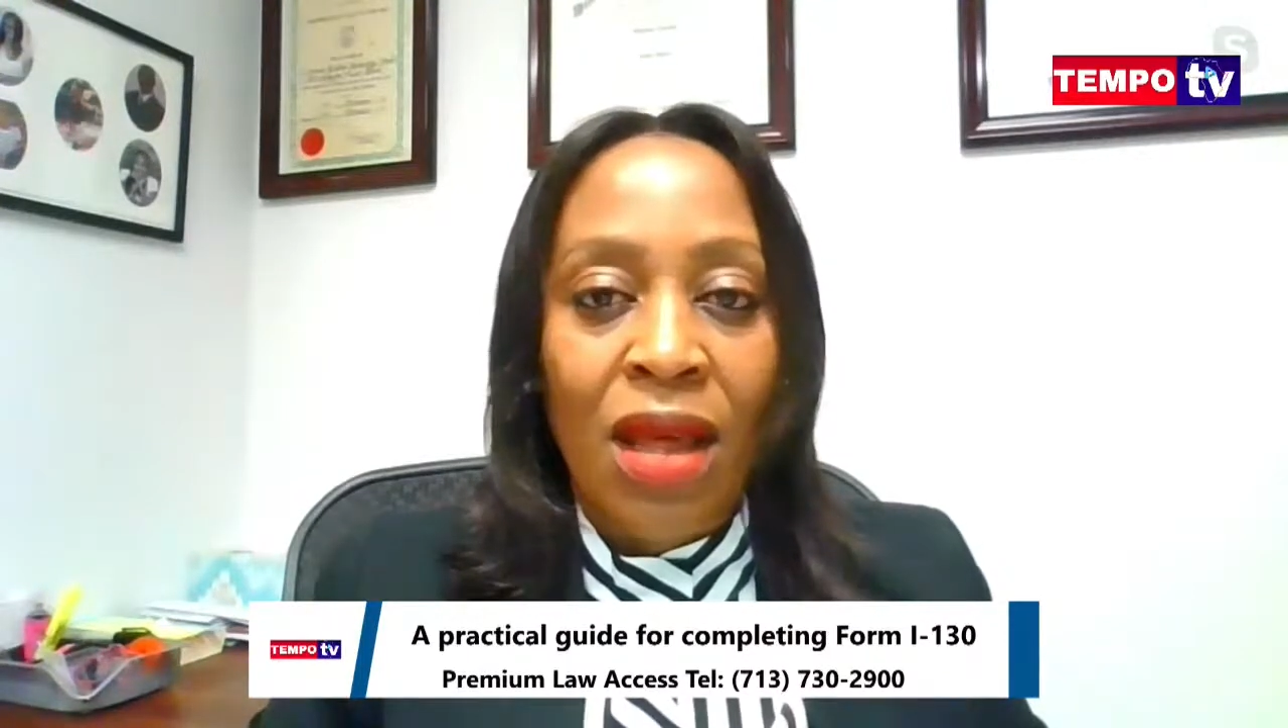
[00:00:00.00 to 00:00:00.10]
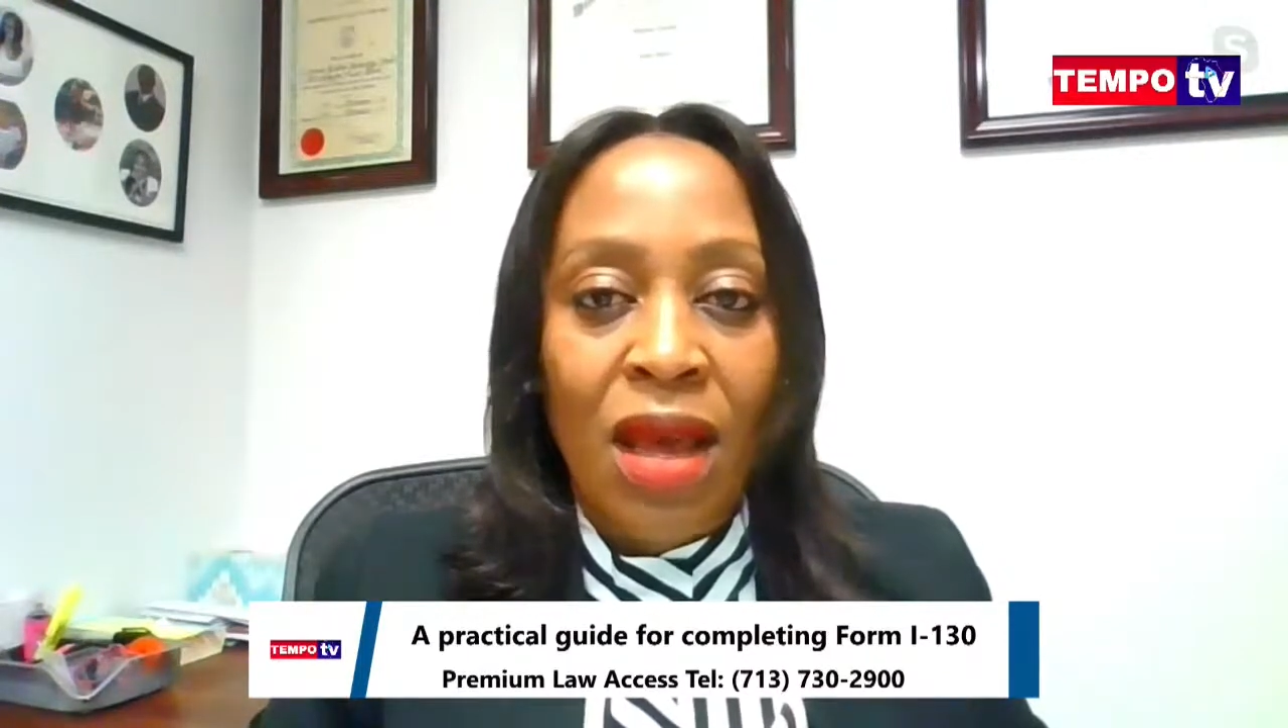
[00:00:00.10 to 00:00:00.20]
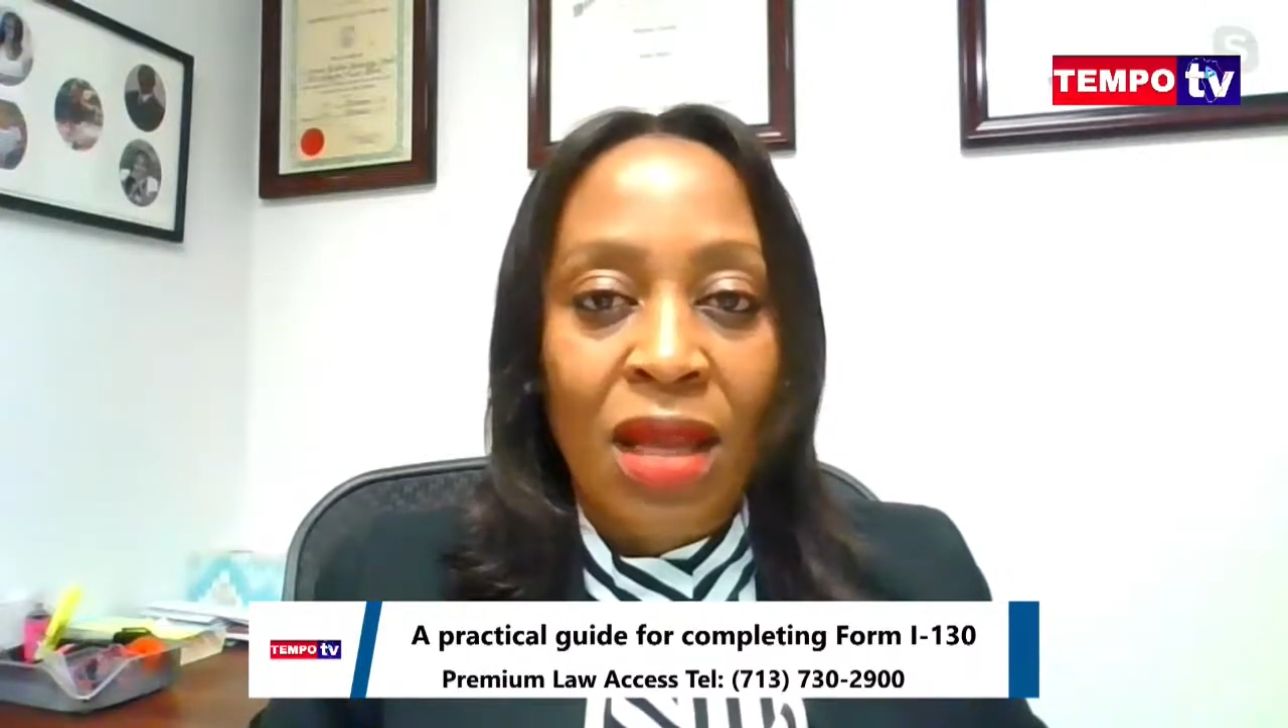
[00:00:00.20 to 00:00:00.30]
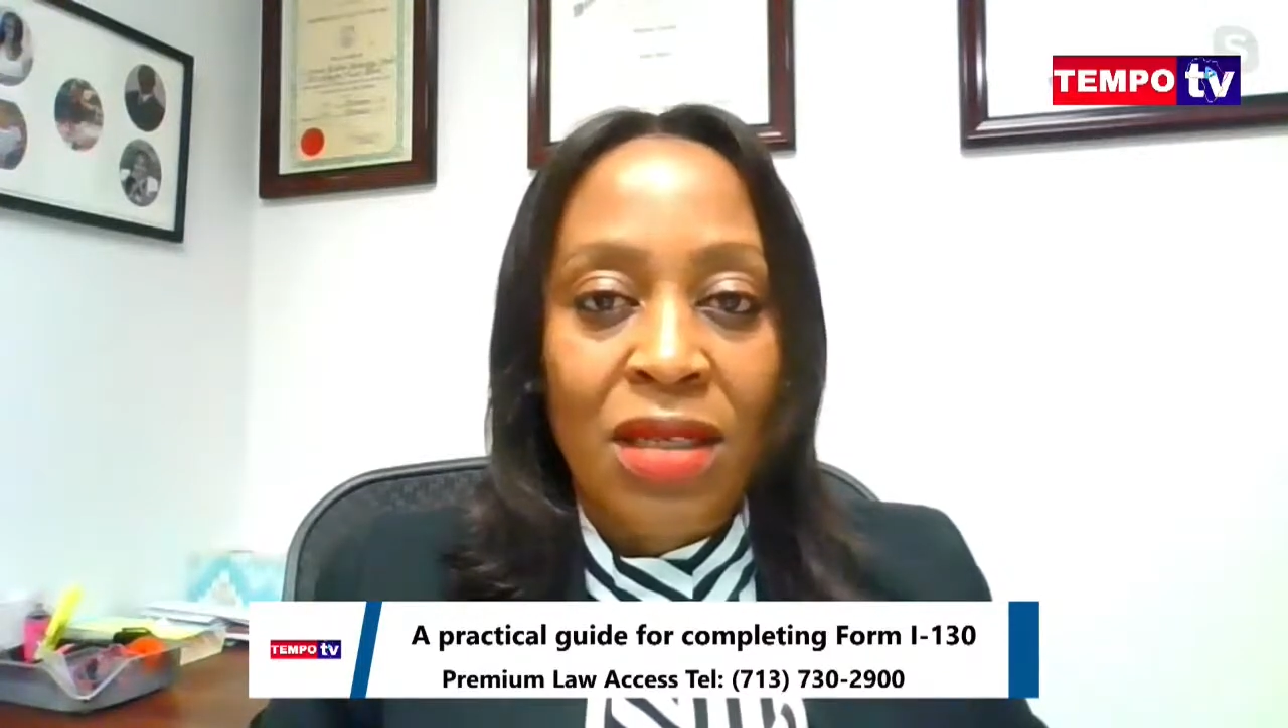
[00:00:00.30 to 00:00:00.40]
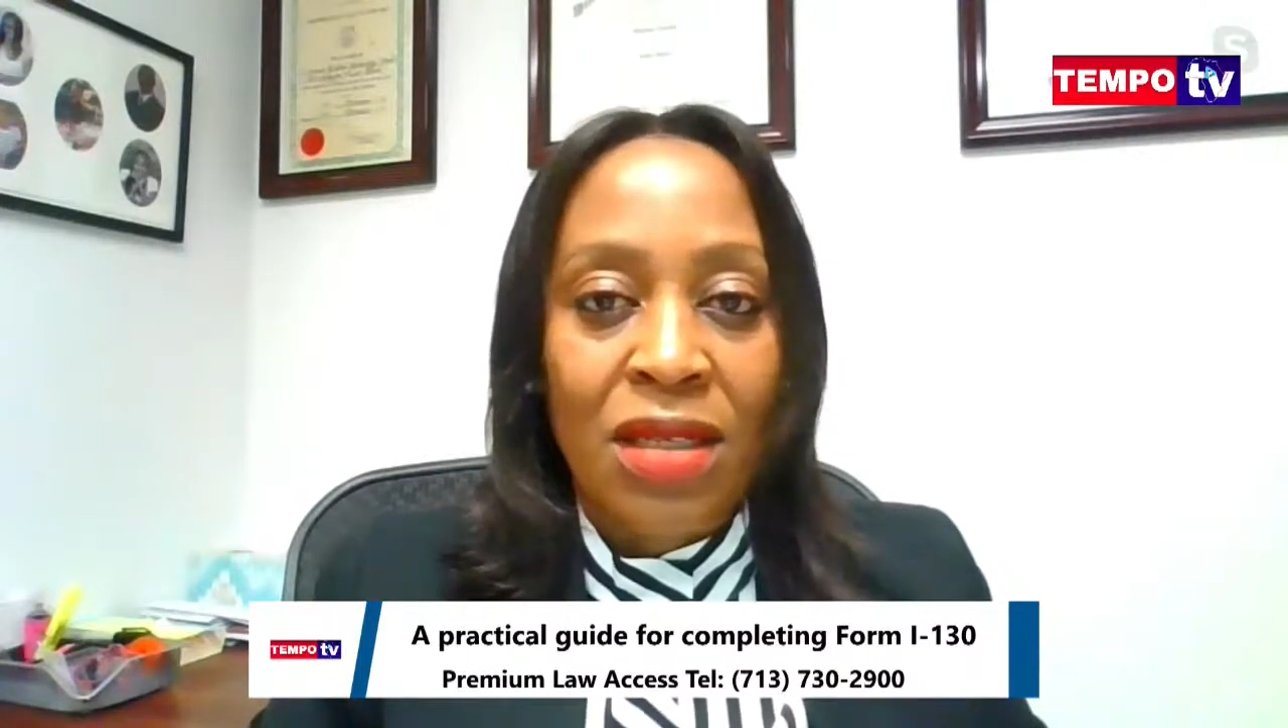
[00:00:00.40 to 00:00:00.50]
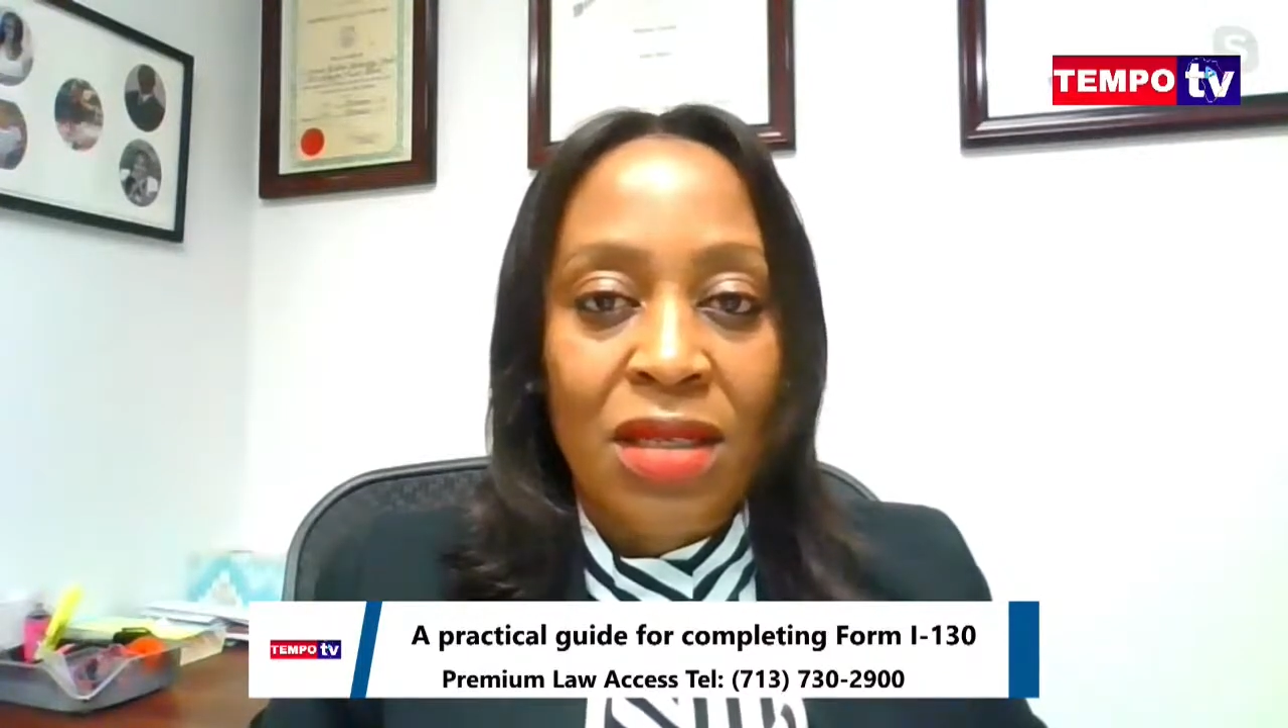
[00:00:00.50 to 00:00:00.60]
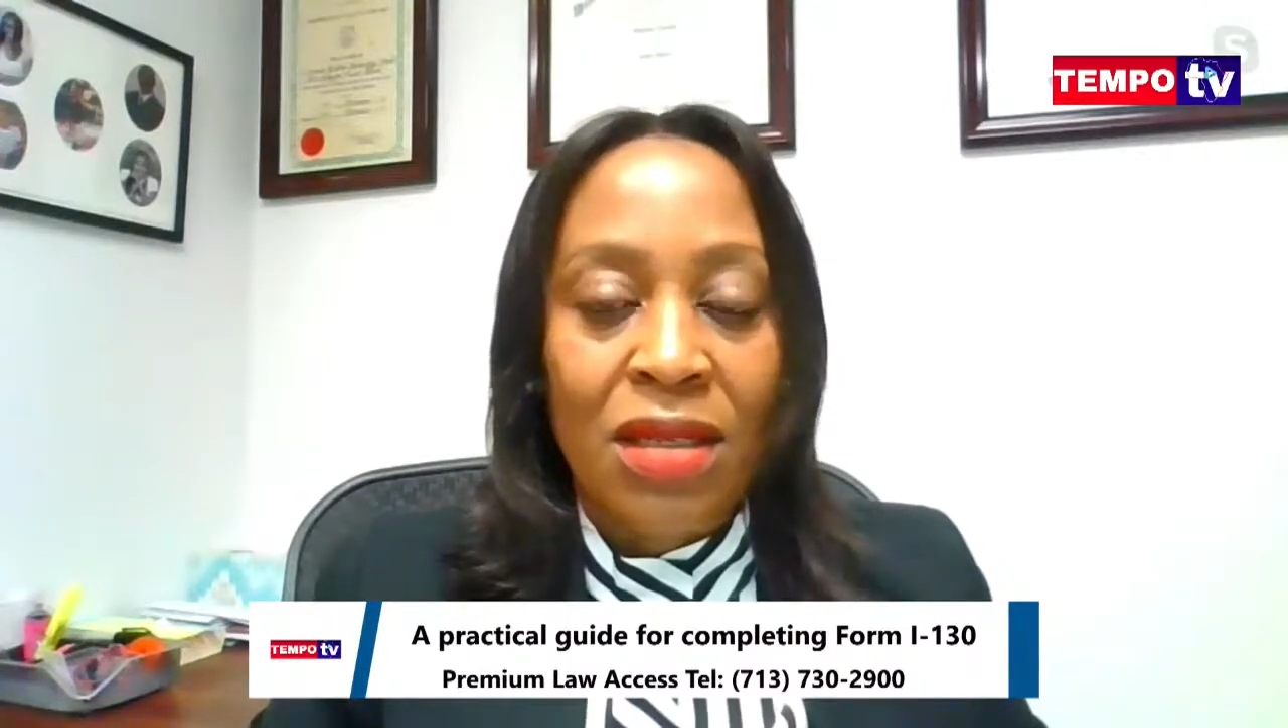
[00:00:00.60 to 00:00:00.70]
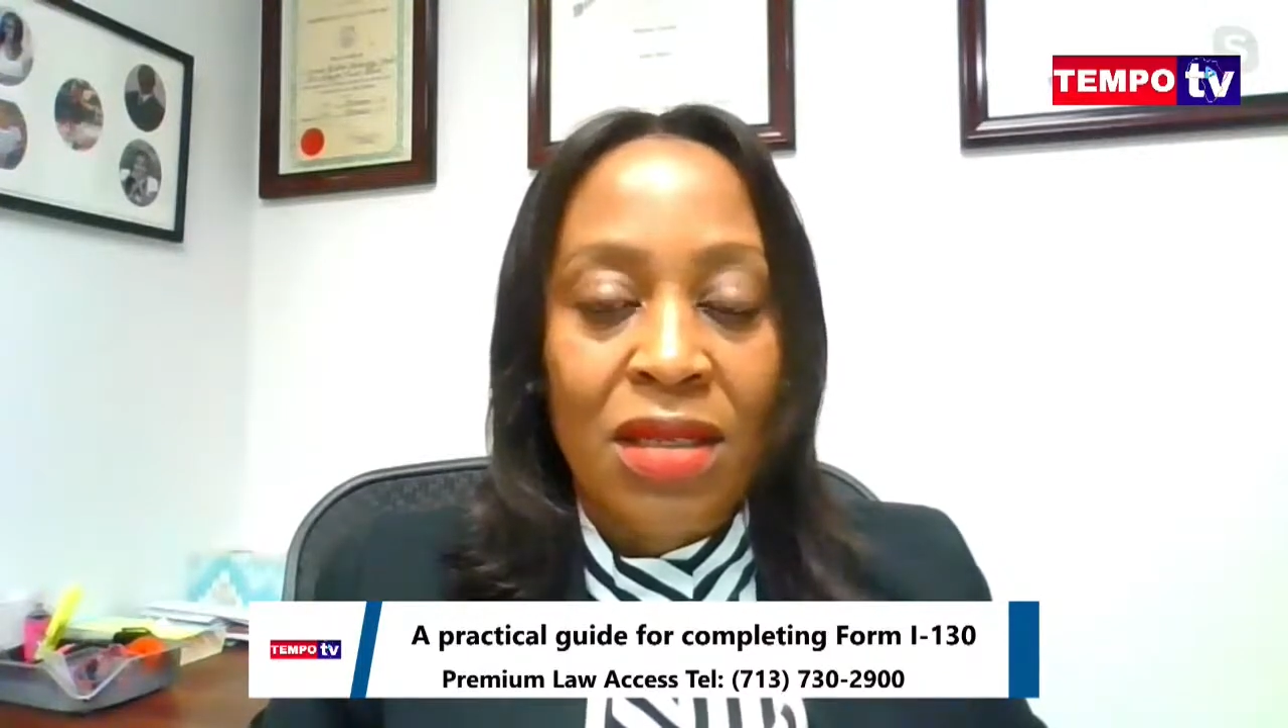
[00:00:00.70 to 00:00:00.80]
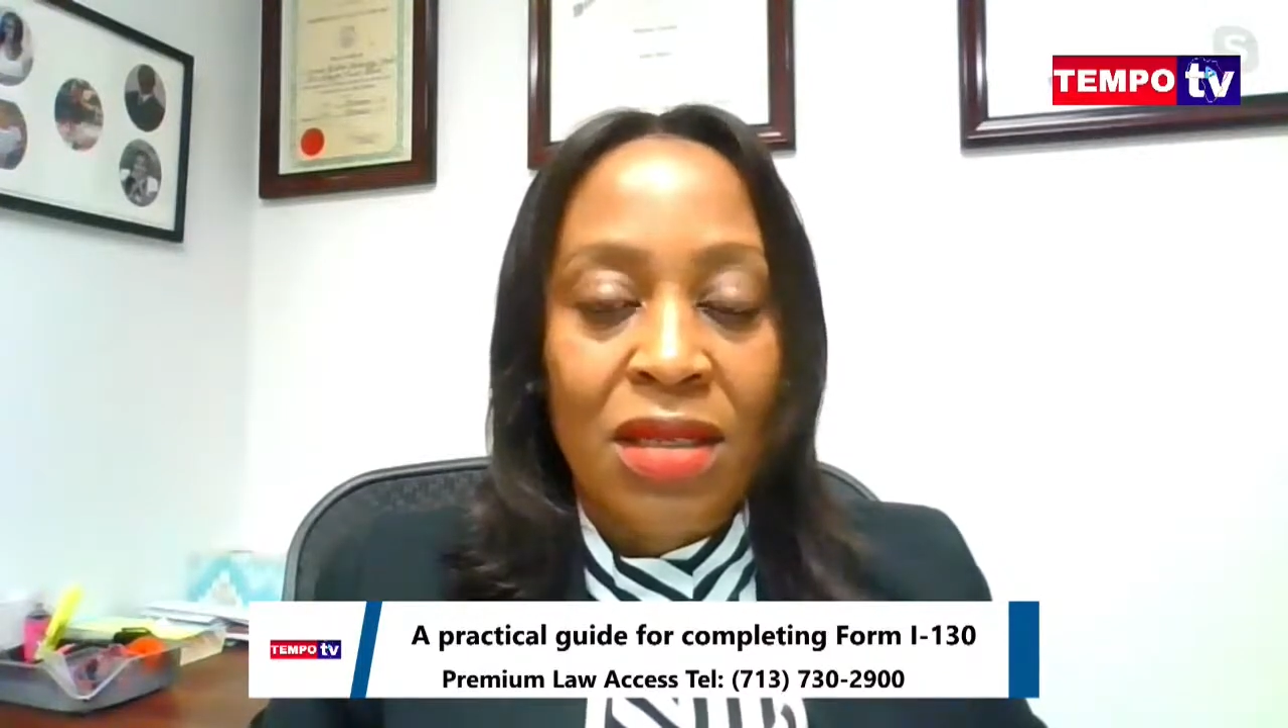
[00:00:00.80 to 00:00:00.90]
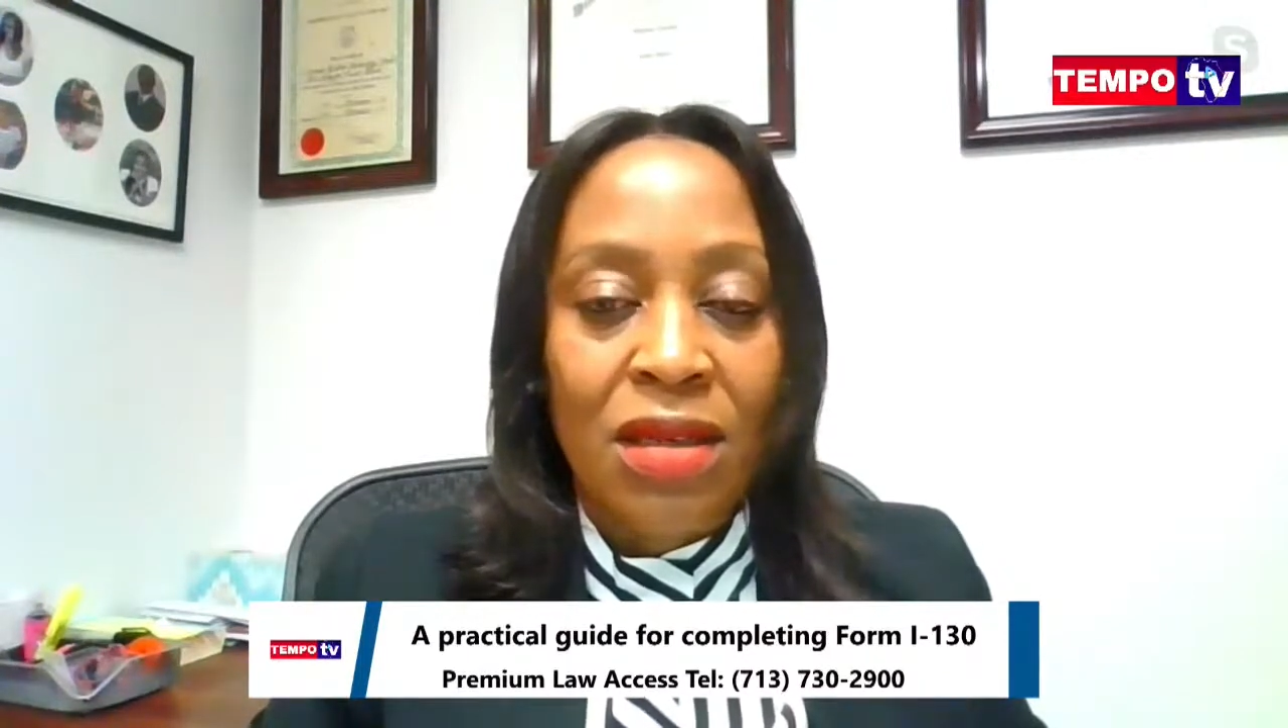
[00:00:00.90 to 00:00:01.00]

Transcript: that